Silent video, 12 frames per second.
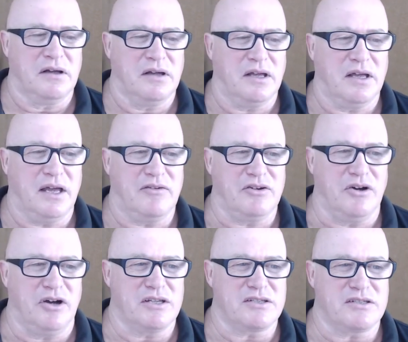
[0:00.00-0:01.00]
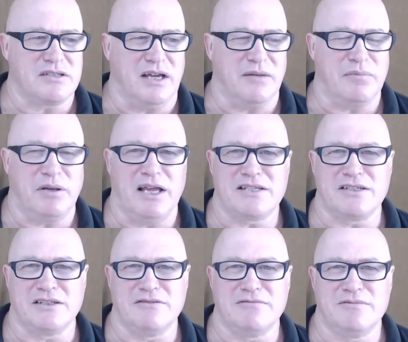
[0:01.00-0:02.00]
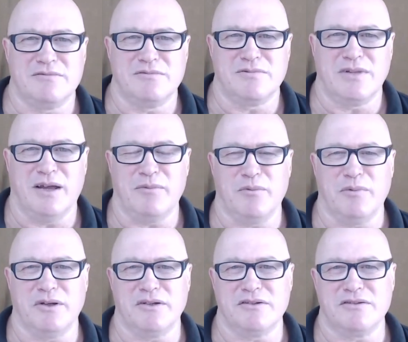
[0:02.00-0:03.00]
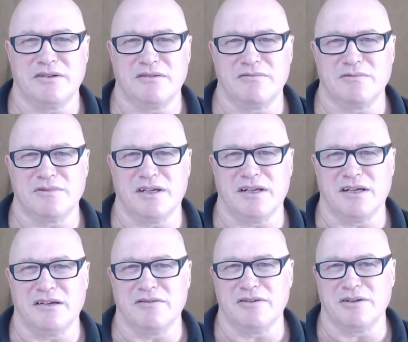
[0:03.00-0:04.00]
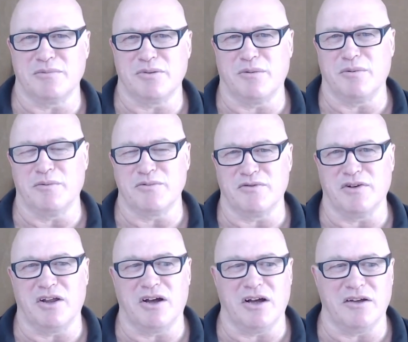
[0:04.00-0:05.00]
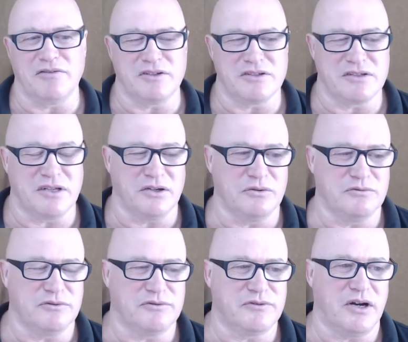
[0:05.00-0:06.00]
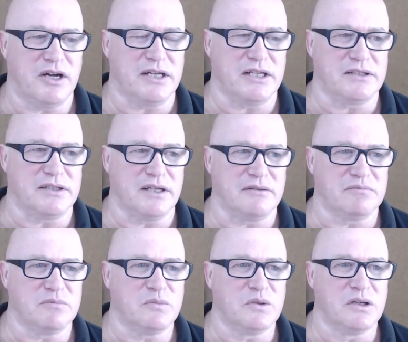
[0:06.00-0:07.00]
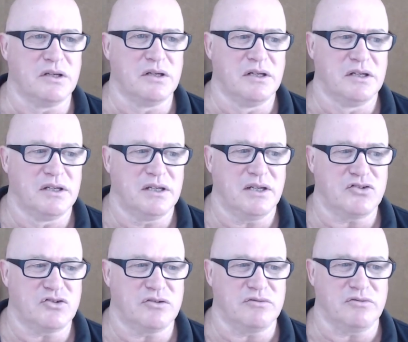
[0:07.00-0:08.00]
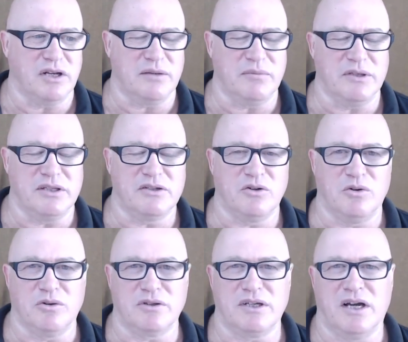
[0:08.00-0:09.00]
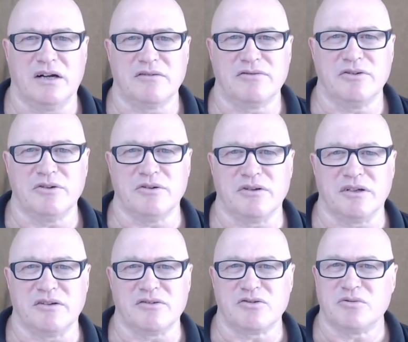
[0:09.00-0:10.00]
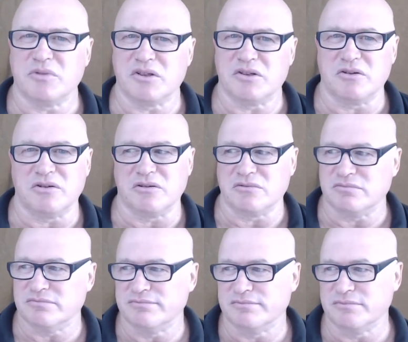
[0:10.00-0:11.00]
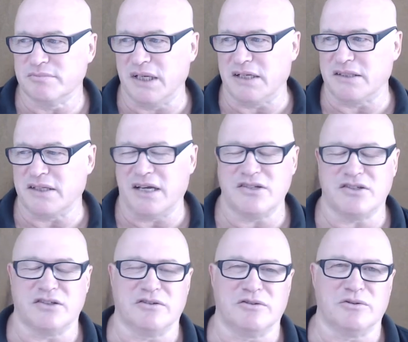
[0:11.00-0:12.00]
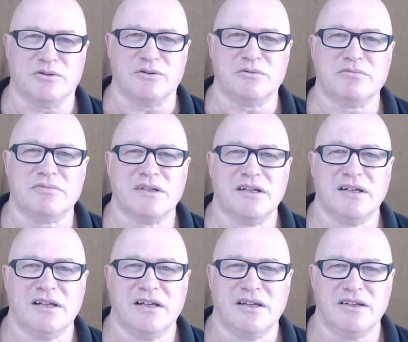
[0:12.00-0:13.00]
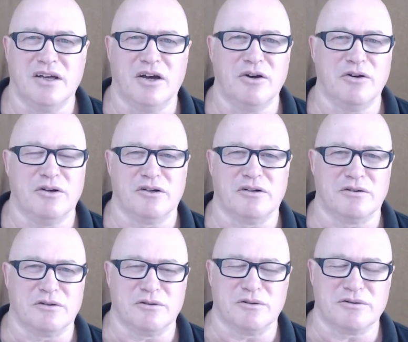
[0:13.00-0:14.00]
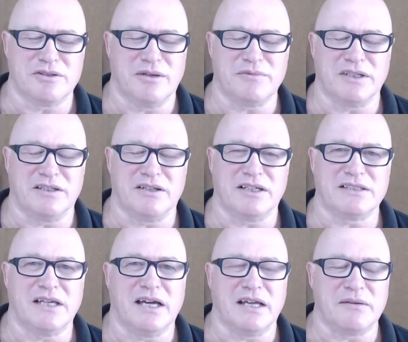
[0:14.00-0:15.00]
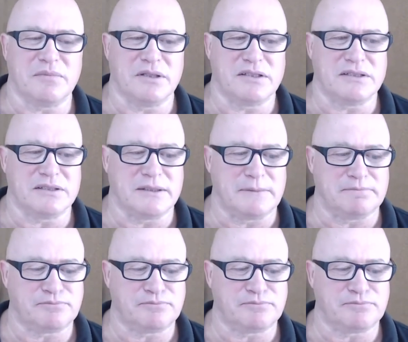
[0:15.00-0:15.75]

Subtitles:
have a nice placid temperament and get over the problems of life, and it's no good for fighting, then it shouldn't really be called Kung Fu. It should be called meditation or yoga or something like that. But the